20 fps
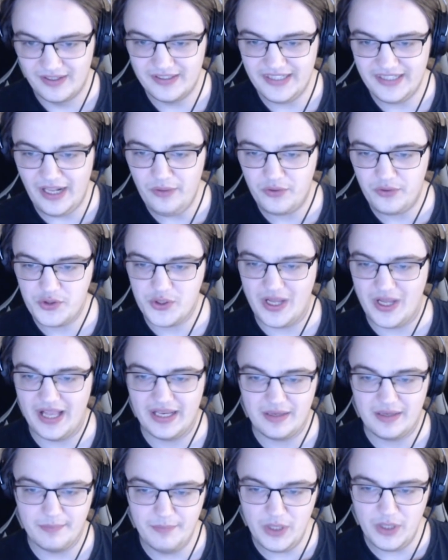Counter
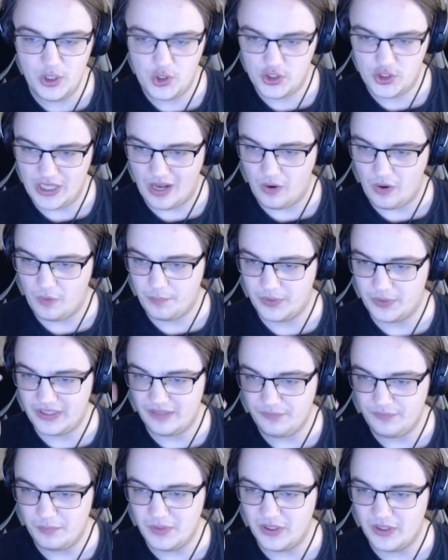Strike, Meteor Shower,
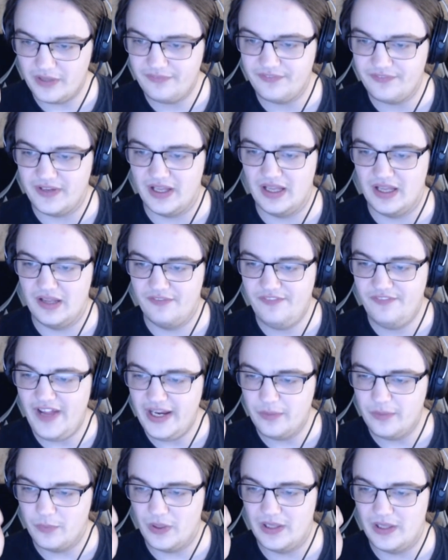Protect from Earth,
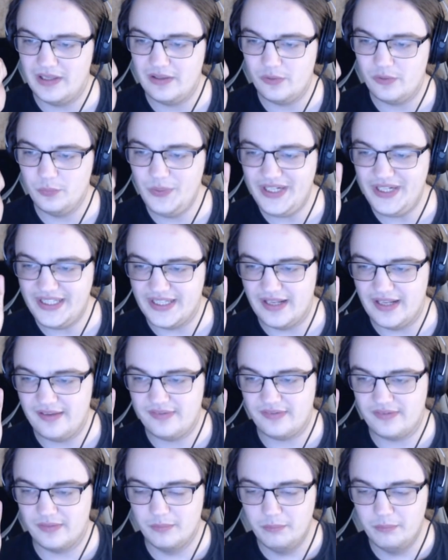Firewall,
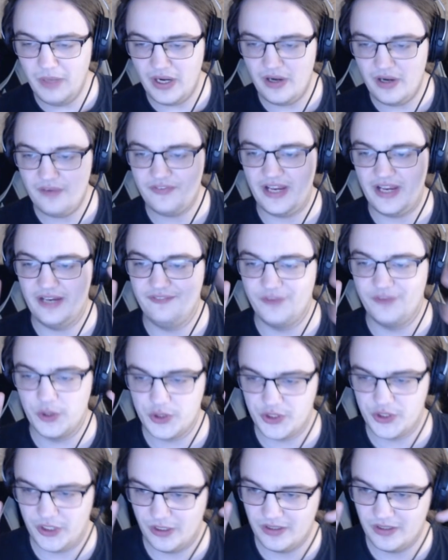Weakness, Mirth, and
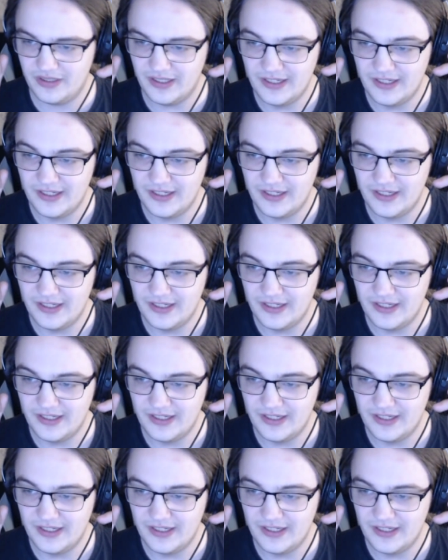Fortune.